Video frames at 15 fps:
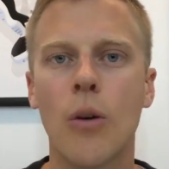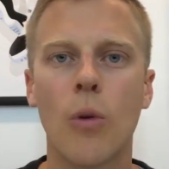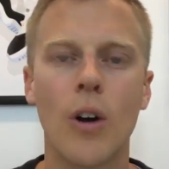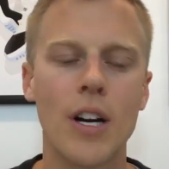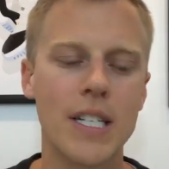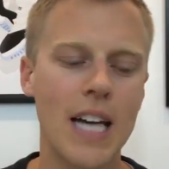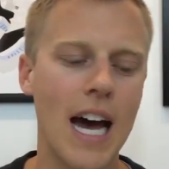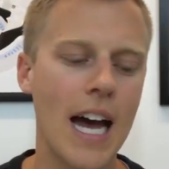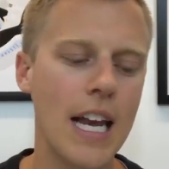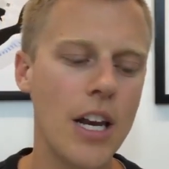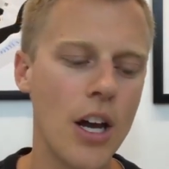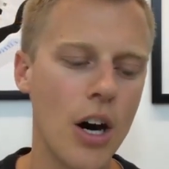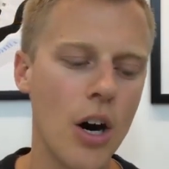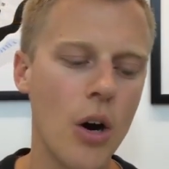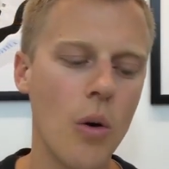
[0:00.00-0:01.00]
Whereas I
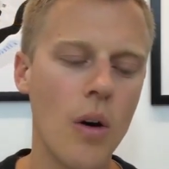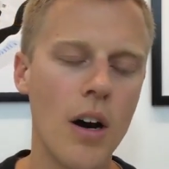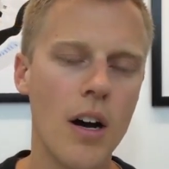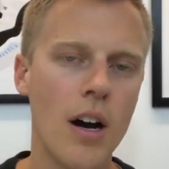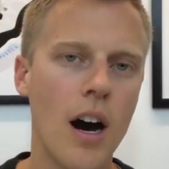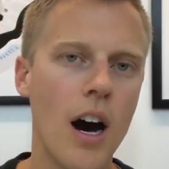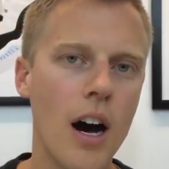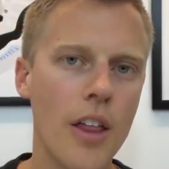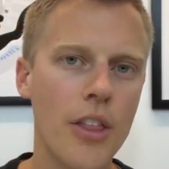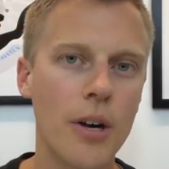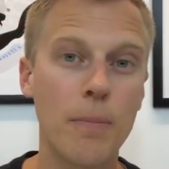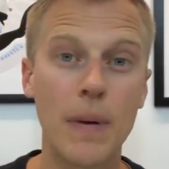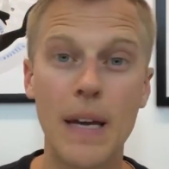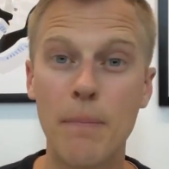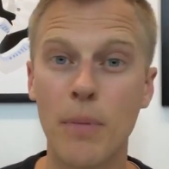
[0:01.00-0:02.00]
know
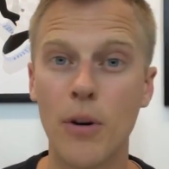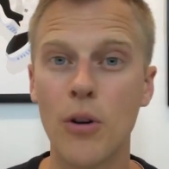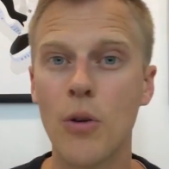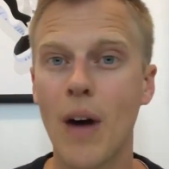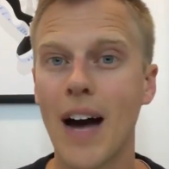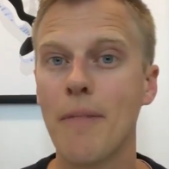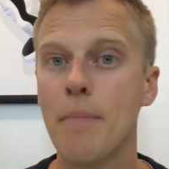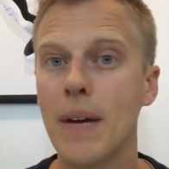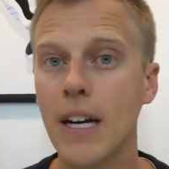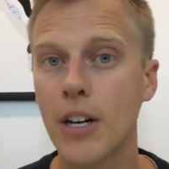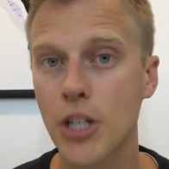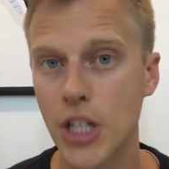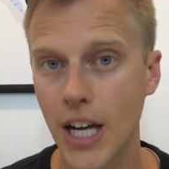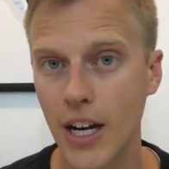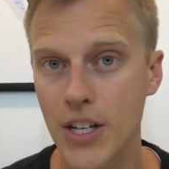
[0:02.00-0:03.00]
other people who have
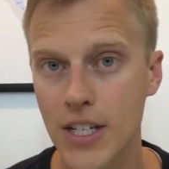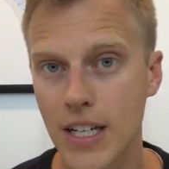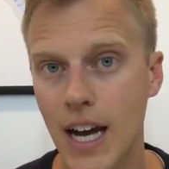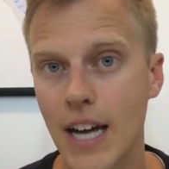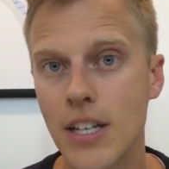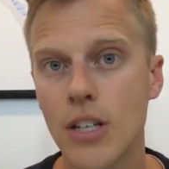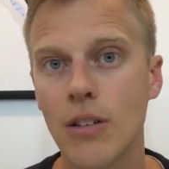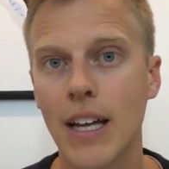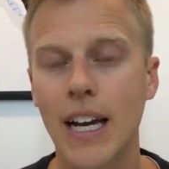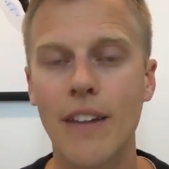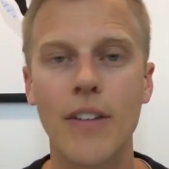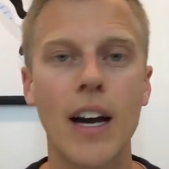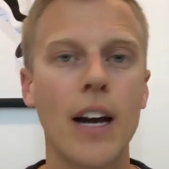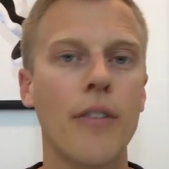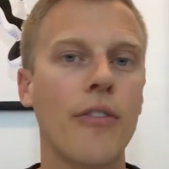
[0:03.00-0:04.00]
bigger channels than I do. Like
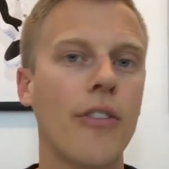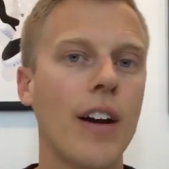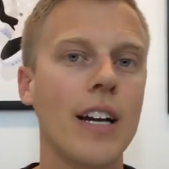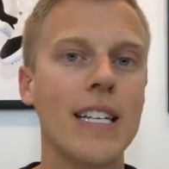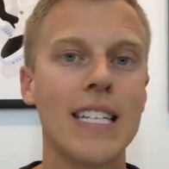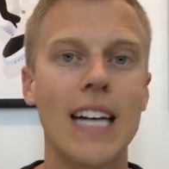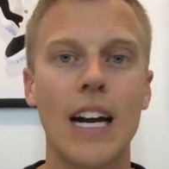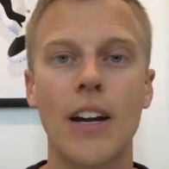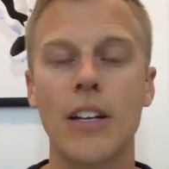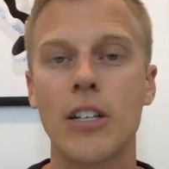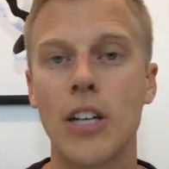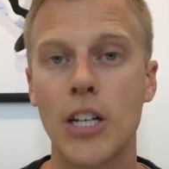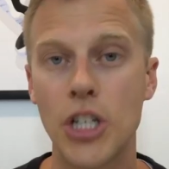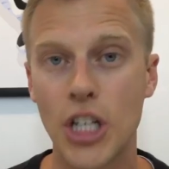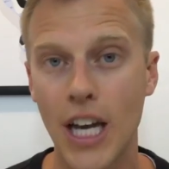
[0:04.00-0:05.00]
I've got a friend, he's
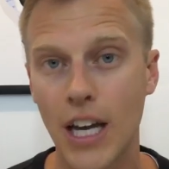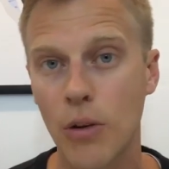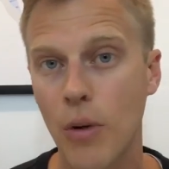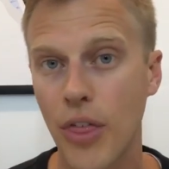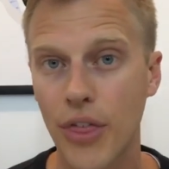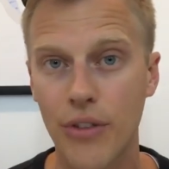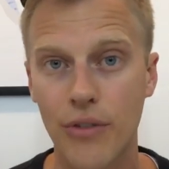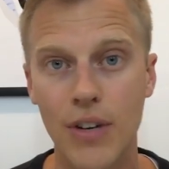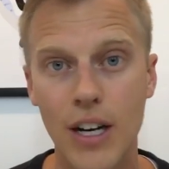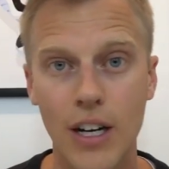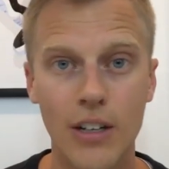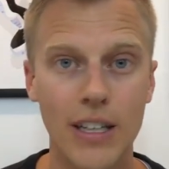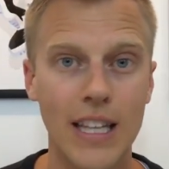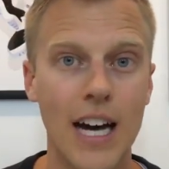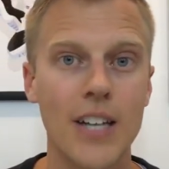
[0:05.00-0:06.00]
got a channel with
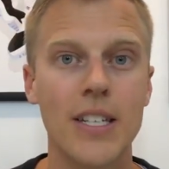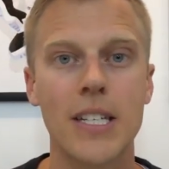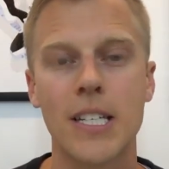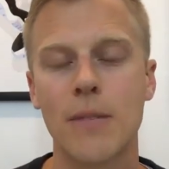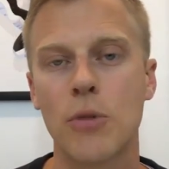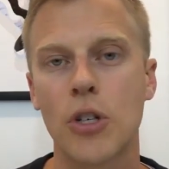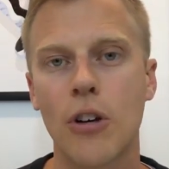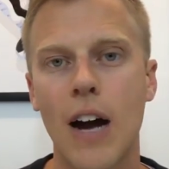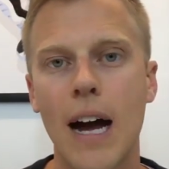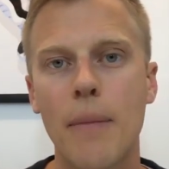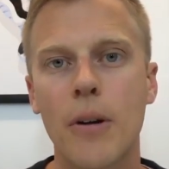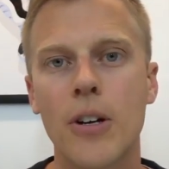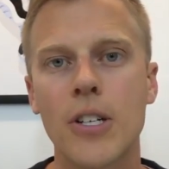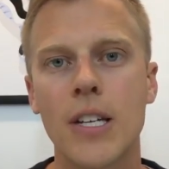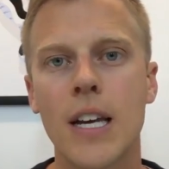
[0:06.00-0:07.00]
300,000
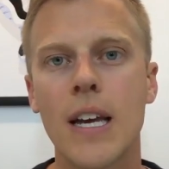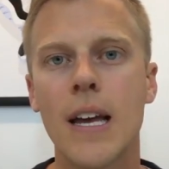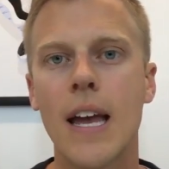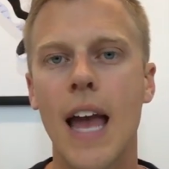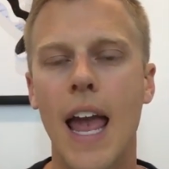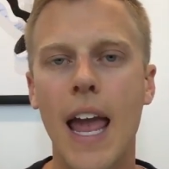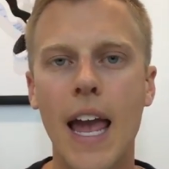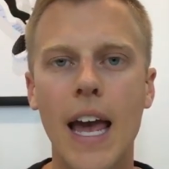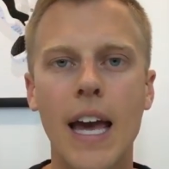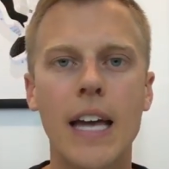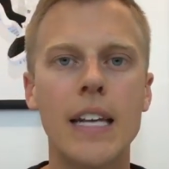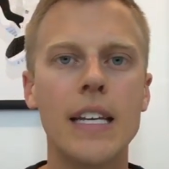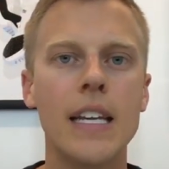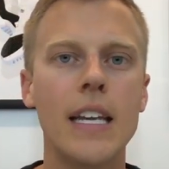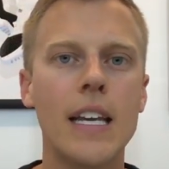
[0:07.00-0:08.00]
subscribers,
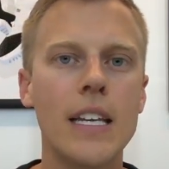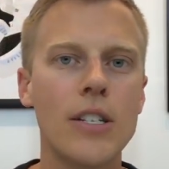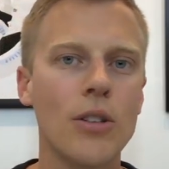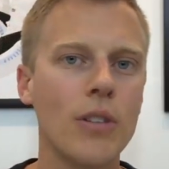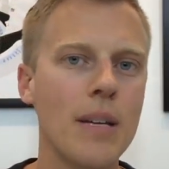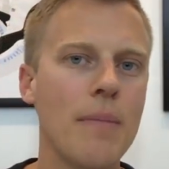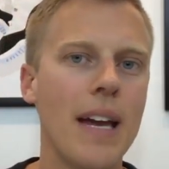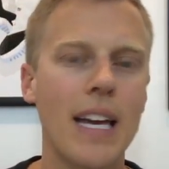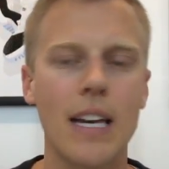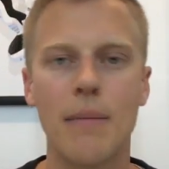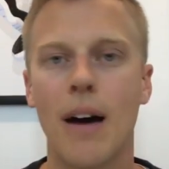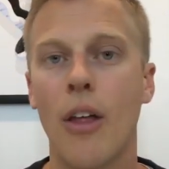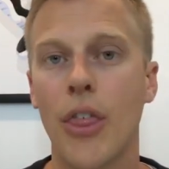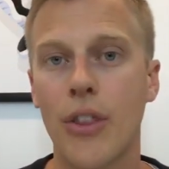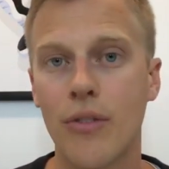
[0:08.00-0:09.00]
and he's only making
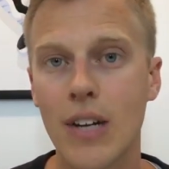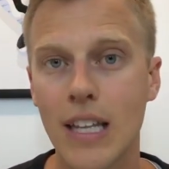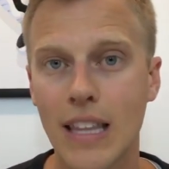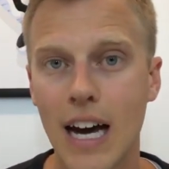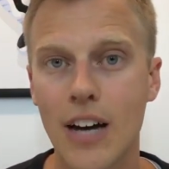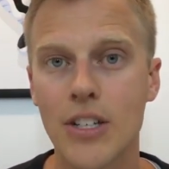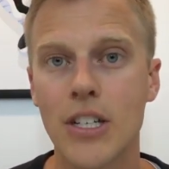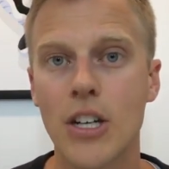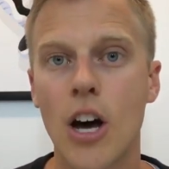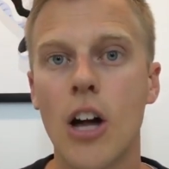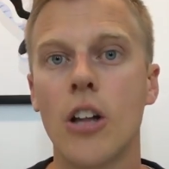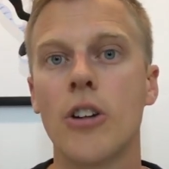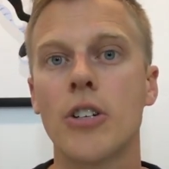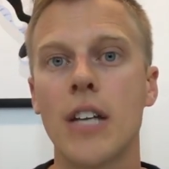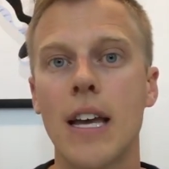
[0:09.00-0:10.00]
about
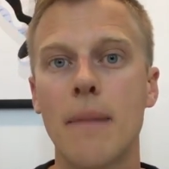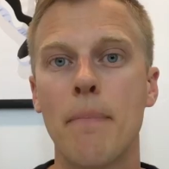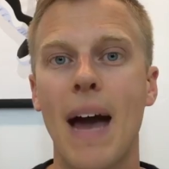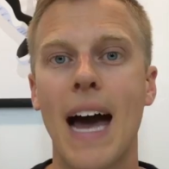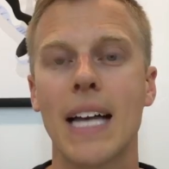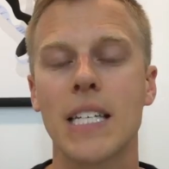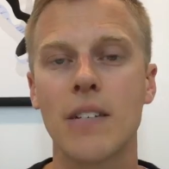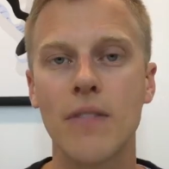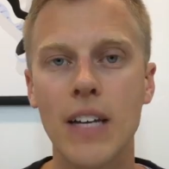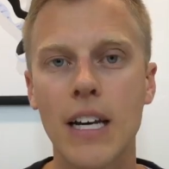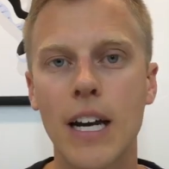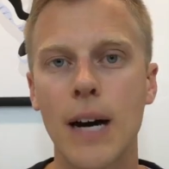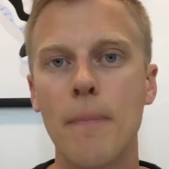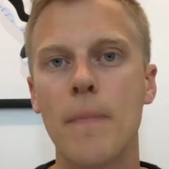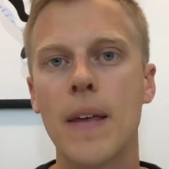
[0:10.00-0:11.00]
$3,000 in passive
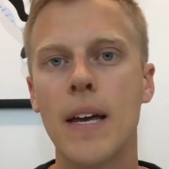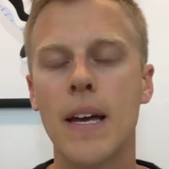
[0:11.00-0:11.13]
income.